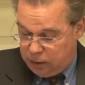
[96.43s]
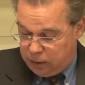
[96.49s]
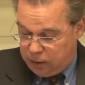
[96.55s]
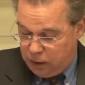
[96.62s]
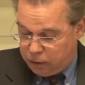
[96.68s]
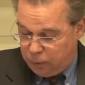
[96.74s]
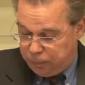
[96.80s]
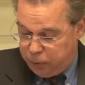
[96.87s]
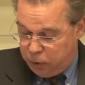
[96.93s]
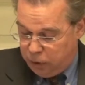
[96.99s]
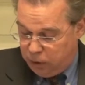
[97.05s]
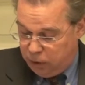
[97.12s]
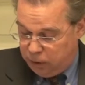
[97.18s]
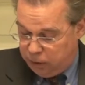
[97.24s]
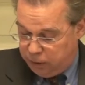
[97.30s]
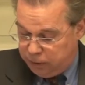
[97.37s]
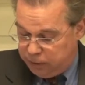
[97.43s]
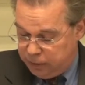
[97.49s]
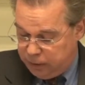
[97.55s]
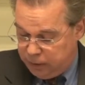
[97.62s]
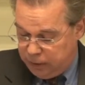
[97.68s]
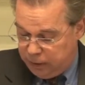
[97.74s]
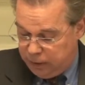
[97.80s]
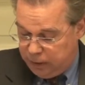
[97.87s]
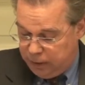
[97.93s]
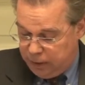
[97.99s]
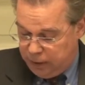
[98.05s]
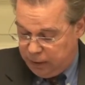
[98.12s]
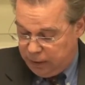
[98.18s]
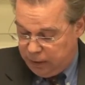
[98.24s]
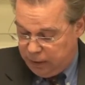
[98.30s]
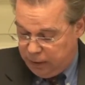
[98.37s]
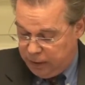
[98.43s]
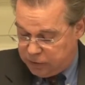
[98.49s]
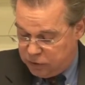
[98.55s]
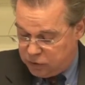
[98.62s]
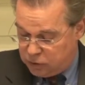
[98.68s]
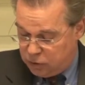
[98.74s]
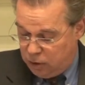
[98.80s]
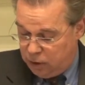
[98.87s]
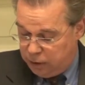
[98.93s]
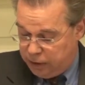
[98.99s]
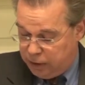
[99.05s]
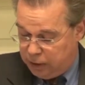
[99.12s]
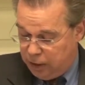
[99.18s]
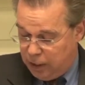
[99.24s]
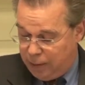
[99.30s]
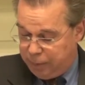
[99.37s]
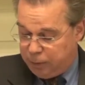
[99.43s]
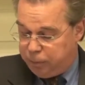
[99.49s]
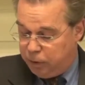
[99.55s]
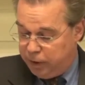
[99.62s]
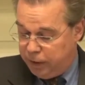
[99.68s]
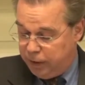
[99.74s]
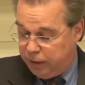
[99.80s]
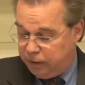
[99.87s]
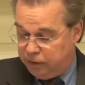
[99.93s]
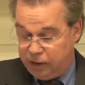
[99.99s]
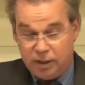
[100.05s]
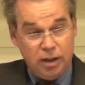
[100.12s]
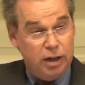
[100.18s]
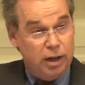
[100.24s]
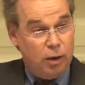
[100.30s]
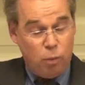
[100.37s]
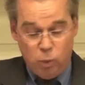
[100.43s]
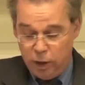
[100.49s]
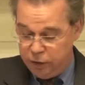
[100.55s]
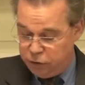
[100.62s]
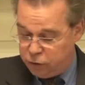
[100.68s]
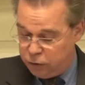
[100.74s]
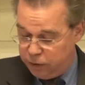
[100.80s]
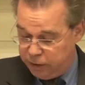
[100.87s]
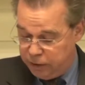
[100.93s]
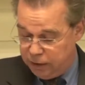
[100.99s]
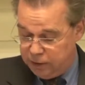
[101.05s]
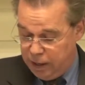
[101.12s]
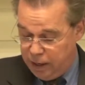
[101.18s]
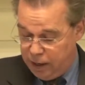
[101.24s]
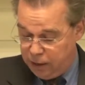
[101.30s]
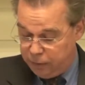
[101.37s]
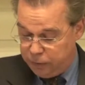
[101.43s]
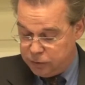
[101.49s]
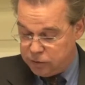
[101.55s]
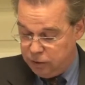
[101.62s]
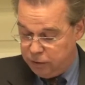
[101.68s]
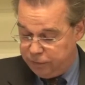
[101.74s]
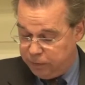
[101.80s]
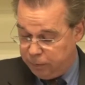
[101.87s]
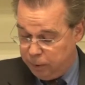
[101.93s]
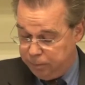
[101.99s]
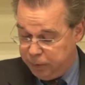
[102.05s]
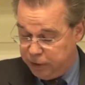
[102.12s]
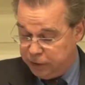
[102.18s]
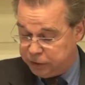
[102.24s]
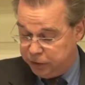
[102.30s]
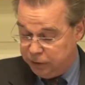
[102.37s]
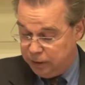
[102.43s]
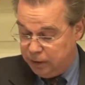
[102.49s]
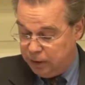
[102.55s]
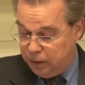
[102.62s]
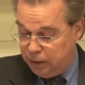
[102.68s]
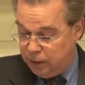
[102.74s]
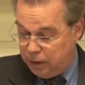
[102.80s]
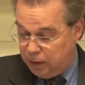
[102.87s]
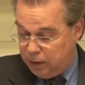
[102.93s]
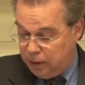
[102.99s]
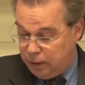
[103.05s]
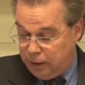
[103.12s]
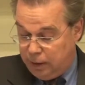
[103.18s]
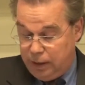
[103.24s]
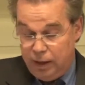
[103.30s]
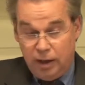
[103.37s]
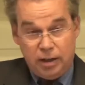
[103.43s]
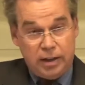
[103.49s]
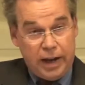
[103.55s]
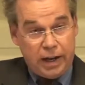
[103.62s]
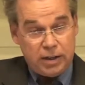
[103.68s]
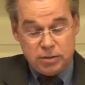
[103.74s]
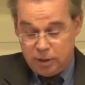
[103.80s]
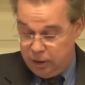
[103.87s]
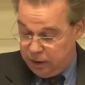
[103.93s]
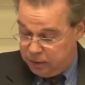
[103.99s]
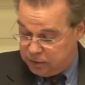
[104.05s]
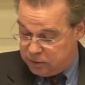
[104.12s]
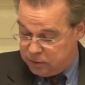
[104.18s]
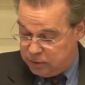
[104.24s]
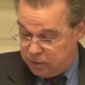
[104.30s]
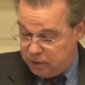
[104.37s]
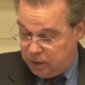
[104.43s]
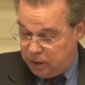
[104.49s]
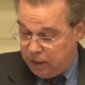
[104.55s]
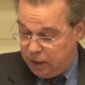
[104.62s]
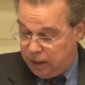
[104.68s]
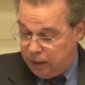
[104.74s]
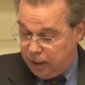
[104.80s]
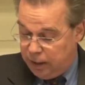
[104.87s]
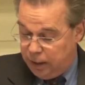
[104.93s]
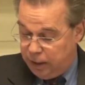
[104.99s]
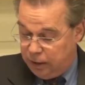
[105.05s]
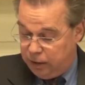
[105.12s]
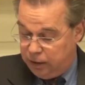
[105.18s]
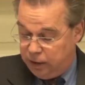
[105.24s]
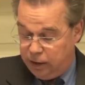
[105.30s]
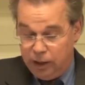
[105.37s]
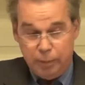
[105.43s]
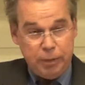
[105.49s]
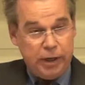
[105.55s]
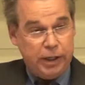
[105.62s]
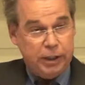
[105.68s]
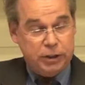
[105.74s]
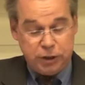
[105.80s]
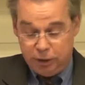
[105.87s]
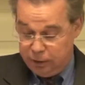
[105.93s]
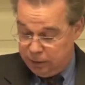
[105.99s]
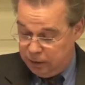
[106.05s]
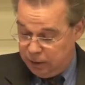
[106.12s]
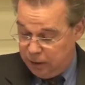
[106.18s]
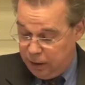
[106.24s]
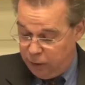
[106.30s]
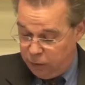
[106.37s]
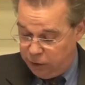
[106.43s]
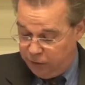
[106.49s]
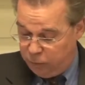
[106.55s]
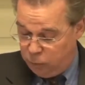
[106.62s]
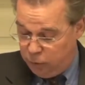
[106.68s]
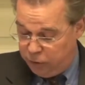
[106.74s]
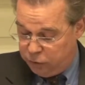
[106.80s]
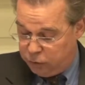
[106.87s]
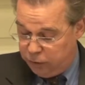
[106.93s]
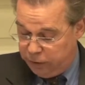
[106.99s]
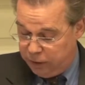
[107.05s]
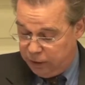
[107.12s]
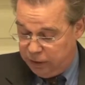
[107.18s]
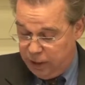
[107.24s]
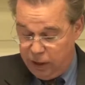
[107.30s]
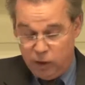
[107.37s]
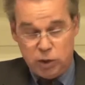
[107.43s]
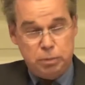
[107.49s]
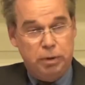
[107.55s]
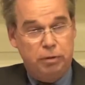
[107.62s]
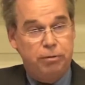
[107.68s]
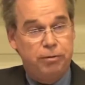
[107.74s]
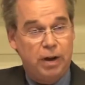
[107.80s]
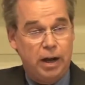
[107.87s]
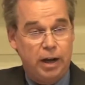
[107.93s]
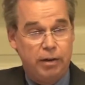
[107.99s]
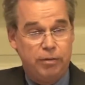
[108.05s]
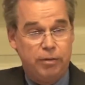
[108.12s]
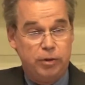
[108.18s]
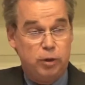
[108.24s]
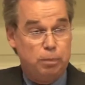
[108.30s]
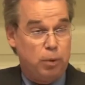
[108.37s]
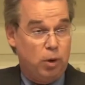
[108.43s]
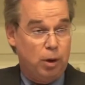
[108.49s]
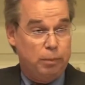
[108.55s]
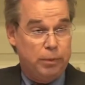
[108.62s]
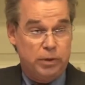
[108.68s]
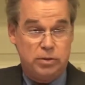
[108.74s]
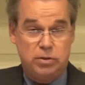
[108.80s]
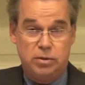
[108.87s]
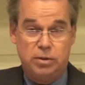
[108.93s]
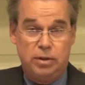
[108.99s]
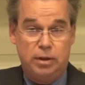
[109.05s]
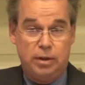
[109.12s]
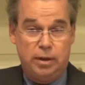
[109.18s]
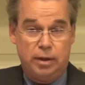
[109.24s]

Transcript: Dr. Paul has a strong economic plan to cut $1 trillion from the budget, tax cuts, and the elimination not only of $1 trillion, but 5 departments,